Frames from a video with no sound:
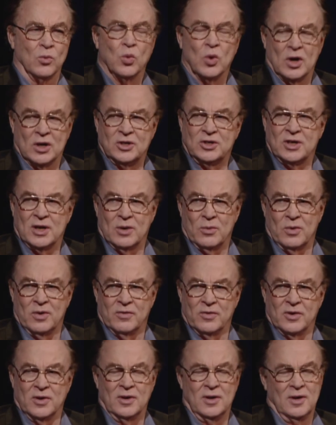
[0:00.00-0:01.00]
rush,
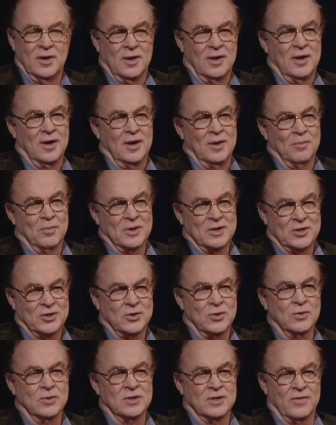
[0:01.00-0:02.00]
however. But
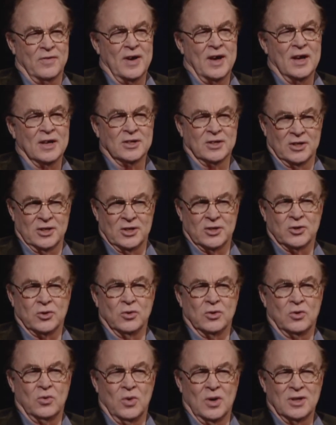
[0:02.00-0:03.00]
students have asked, and it's a
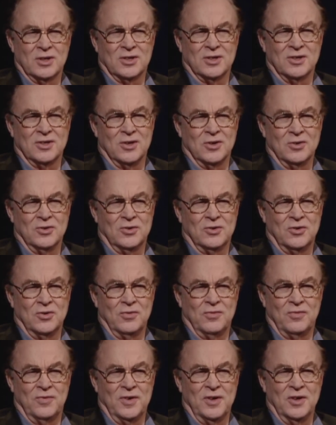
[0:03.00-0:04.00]
good question, don't you
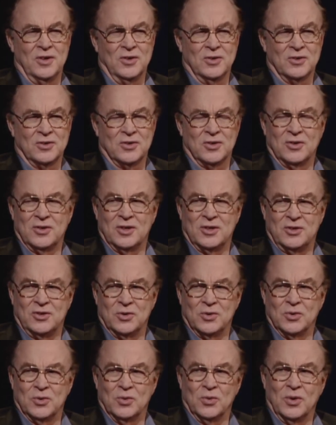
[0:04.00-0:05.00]
feel, sir, that
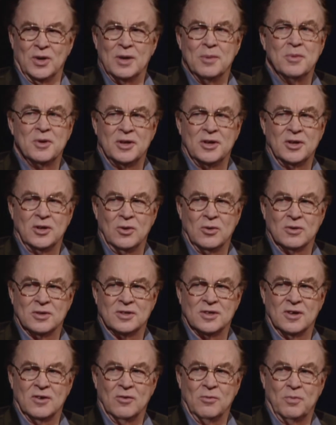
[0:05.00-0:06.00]
you're limiting
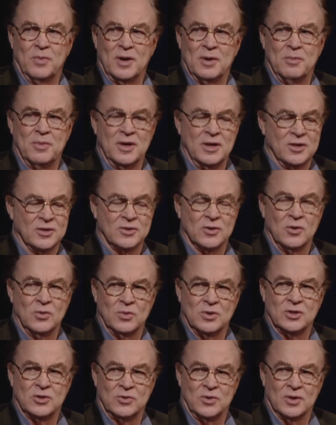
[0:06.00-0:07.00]
yourself by being so
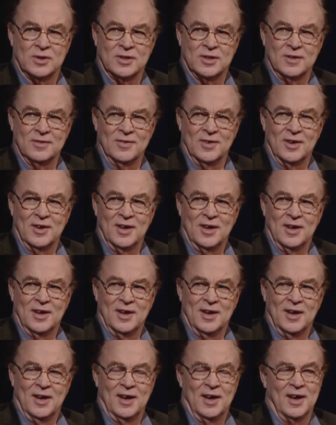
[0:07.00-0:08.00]
restrictive? Right.
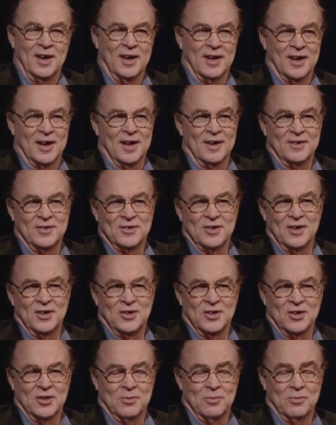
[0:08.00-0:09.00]
And I say
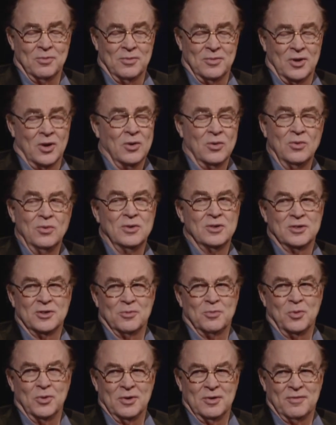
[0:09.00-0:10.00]
to them, no, as a
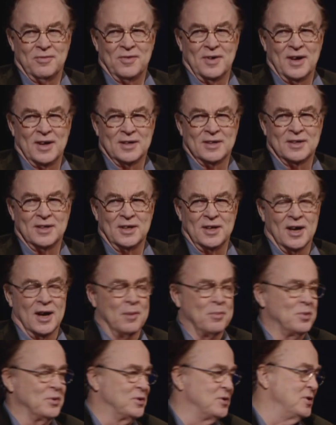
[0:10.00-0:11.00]
point of fact, the
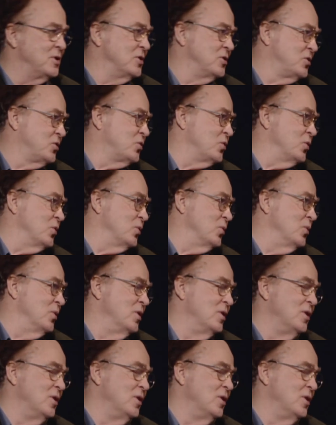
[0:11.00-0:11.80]
opposite is true.